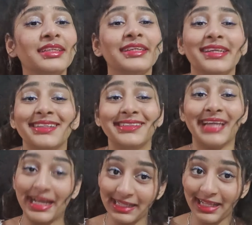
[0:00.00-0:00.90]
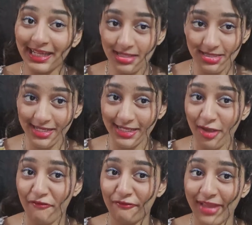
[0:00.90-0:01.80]
thing is highlighting
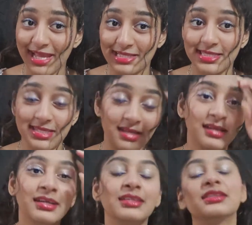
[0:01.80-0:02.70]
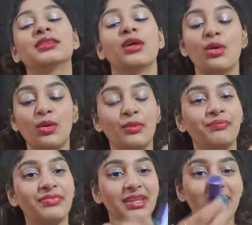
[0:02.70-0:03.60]
your face. So
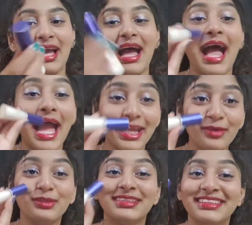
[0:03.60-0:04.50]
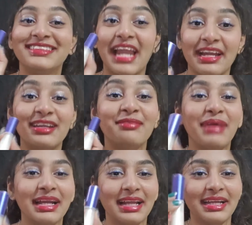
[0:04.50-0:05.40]
I use this random
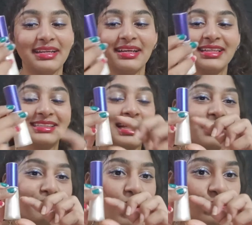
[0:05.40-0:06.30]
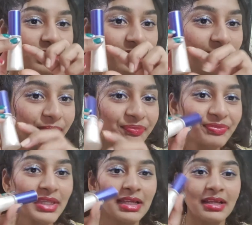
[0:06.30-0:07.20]
highlighter. It's like powder.
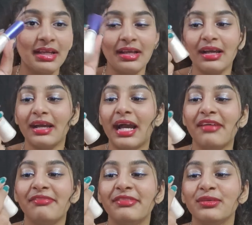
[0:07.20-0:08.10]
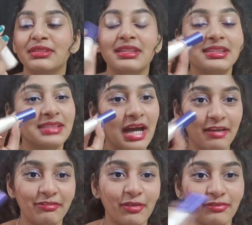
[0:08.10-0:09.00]
I have used this
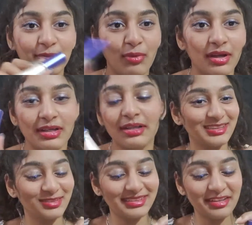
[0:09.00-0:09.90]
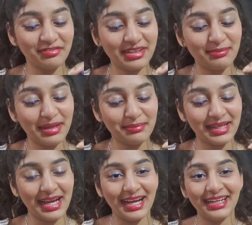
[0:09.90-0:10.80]
half of the bottle. This was gifted by
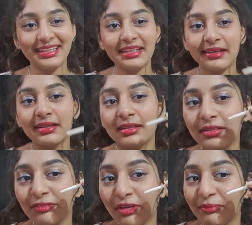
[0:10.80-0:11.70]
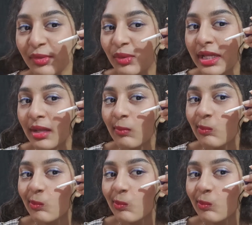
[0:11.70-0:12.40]
my aunt from UK.